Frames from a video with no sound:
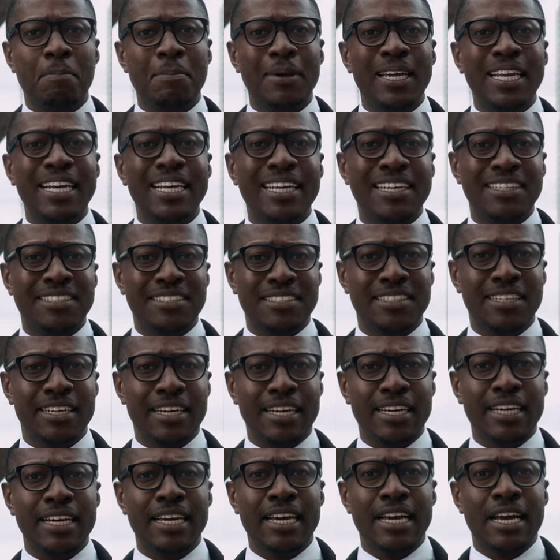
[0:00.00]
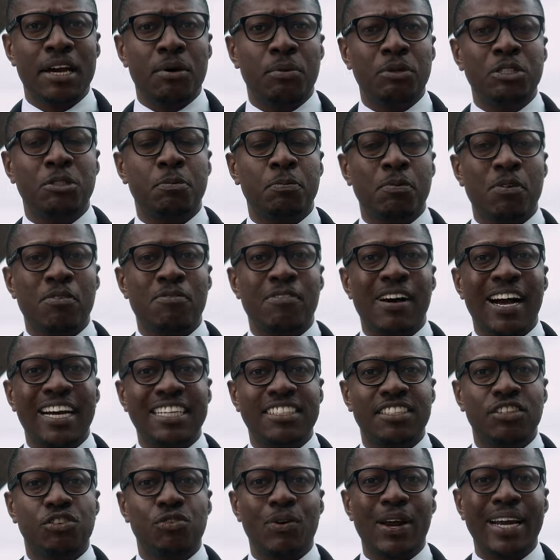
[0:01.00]
media city which
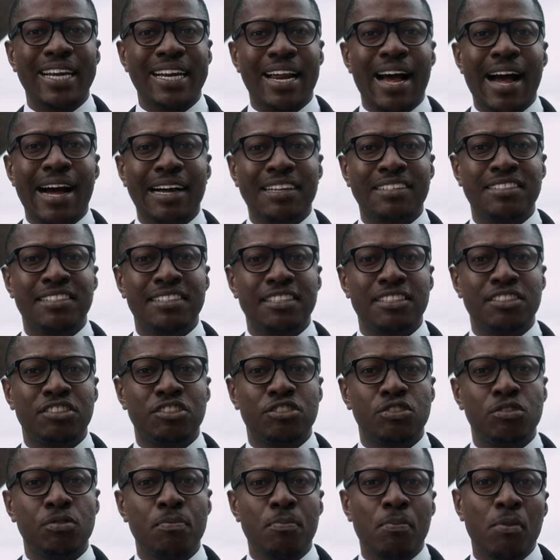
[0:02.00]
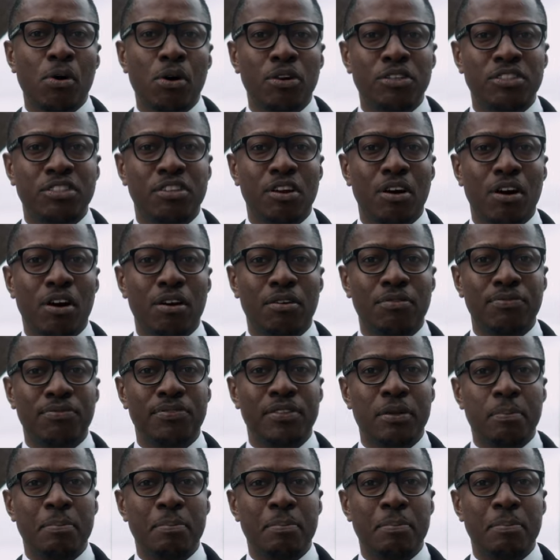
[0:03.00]
provides great access to most of